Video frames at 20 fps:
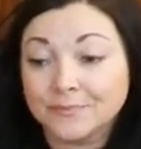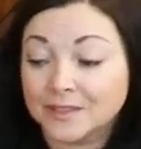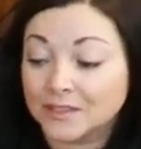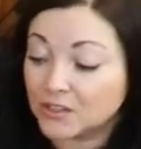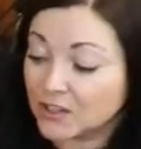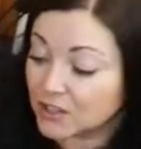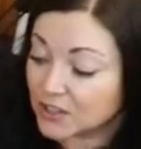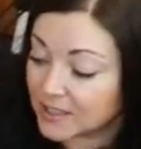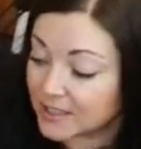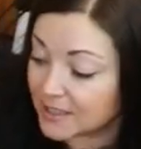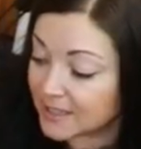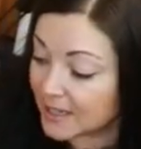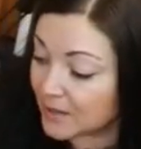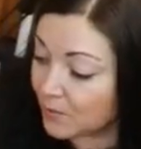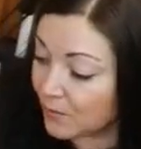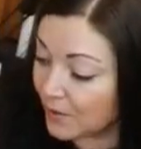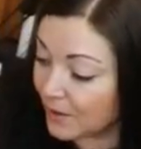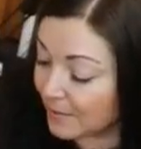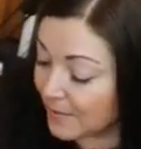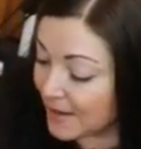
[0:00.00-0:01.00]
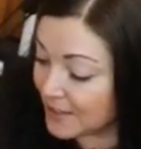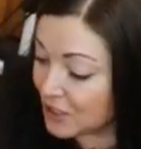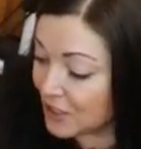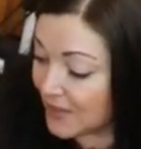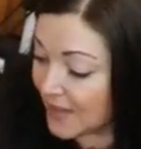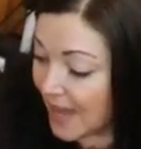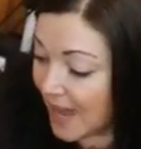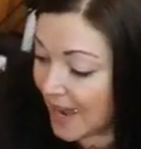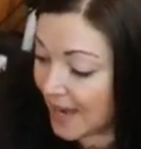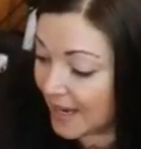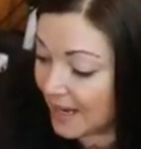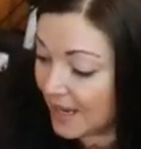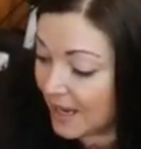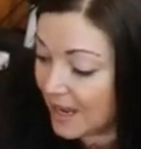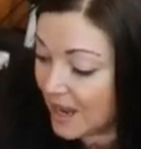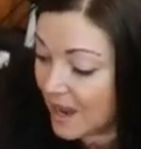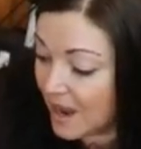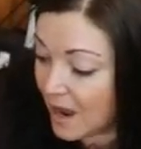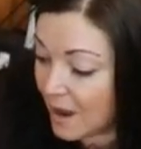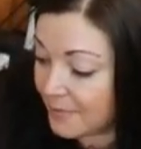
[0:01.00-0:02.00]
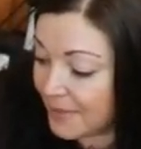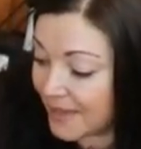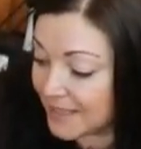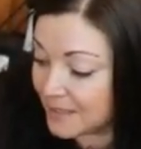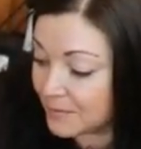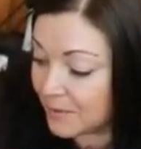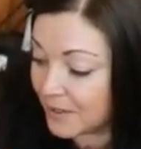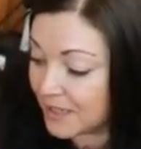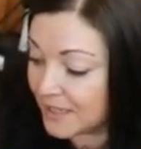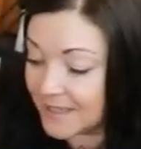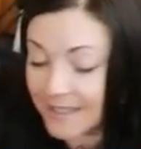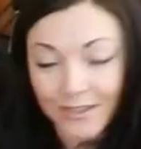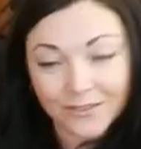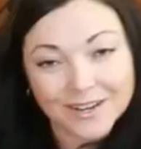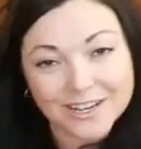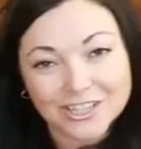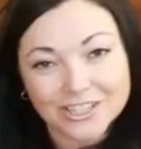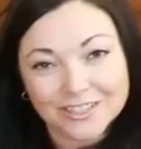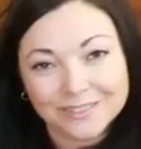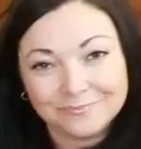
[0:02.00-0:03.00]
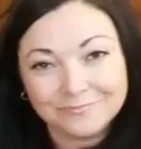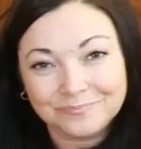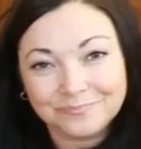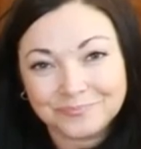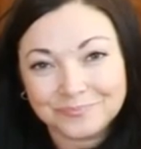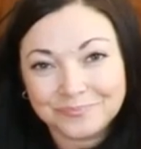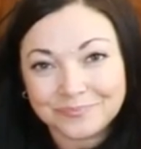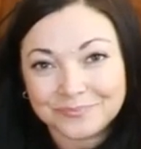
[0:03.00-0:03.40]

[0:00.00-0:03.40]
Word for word: So I just did want to mention that. Um, that's one consideration.